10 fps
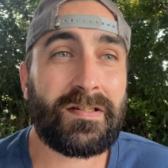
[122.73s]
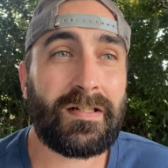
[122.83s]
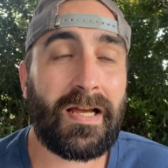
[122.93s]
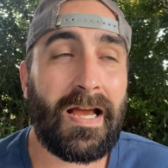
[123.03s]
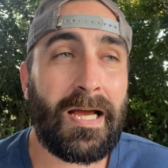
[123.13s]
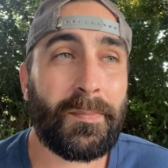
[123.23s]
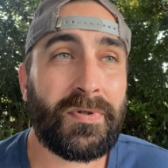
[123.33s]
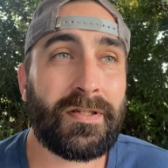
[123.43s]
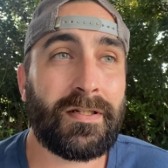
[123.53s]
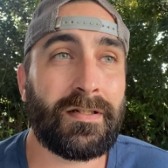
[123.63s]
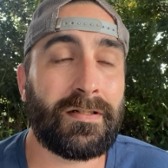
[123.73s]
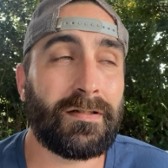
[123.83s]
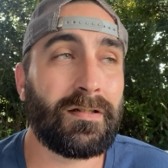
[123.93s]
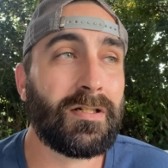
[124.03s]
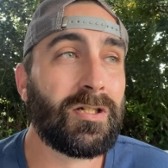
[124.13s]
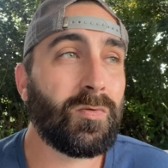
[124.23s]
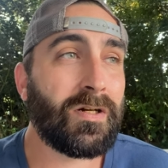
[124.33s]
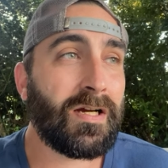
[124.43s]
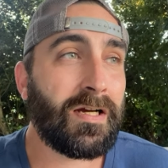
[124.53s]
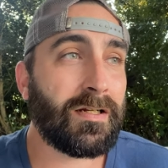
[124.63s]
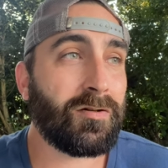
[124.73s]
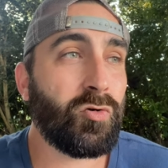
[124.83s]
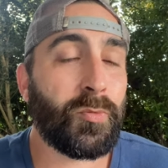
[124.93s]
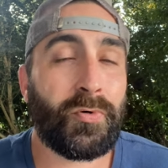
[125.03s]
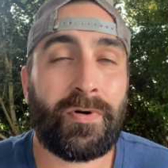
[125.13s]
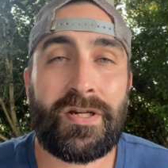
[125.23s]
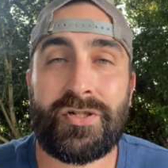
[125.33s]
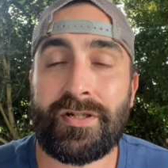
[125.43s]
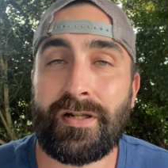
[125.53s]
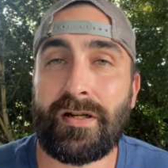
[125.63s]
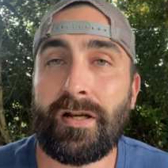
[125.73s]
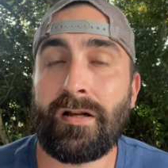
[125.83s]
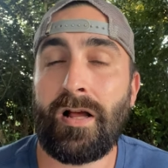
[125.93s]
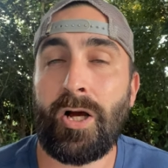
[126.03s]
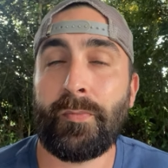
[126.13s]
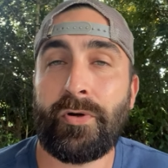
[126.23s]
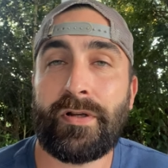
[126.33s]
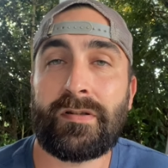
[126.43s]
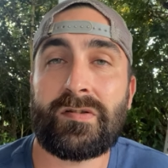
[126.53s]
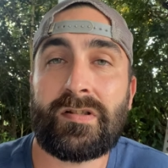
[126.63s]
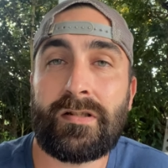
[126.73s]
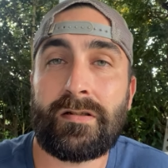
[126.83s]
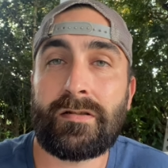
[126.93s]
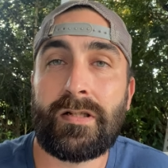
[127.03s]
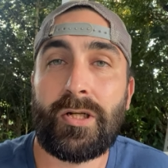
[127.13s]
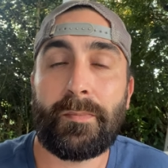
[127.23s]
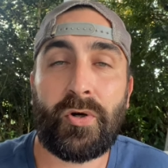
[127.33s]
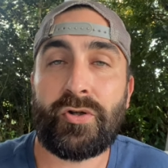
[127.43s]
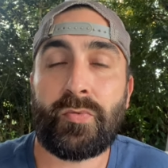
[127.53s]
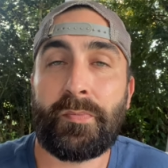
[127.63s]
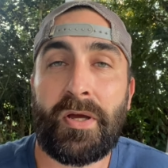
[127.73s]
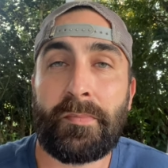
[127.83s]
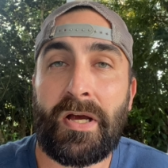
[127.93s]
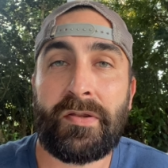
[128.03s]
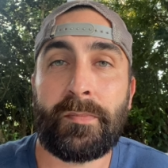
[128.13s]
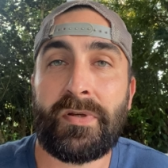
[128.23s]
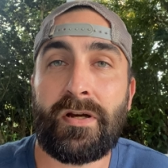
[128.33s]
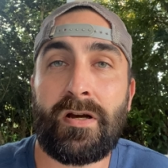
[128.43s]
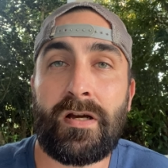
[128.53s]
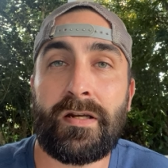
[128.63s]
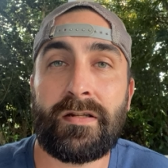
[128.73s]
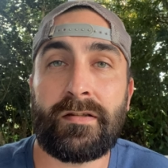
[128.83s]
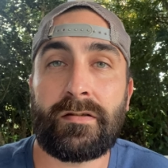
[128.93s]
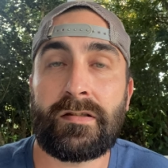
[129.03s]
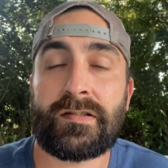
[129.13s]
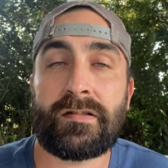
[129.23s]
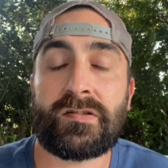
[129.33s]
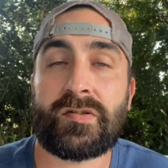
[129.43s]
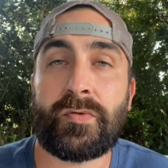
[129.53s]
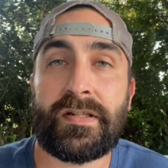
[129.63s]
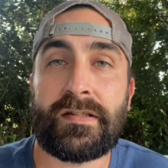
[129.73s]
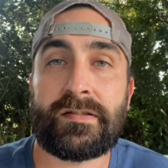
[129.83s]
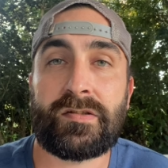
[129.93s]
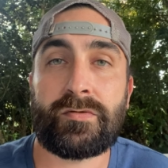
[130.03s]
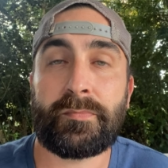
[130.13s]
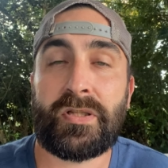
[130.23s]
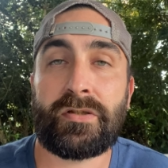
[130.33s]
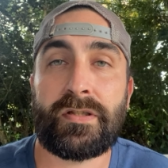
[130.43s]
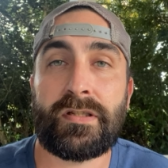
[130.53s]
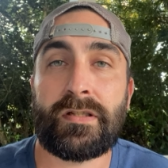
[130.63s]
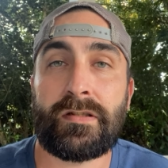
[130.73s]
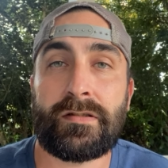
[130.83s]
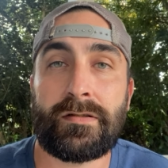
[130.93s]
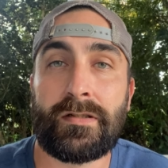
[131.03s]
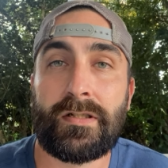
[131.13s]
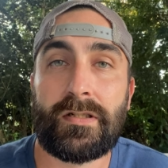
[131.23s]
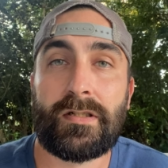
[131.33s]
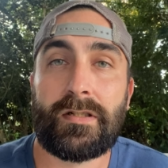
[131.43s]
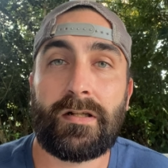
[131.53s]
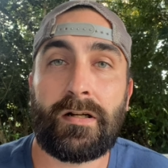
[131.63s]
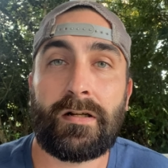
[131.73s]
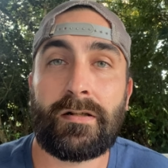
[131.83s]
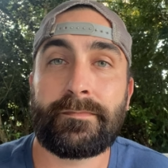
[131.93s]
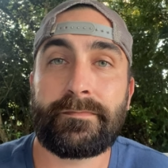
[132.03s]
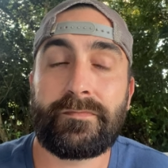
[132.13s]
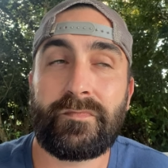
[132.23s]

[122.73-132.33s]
gonna happen and what kind of corporation and conglomerate's gonna merge with Bed Bath & Beyond, and it's gonna squeeze to a million. And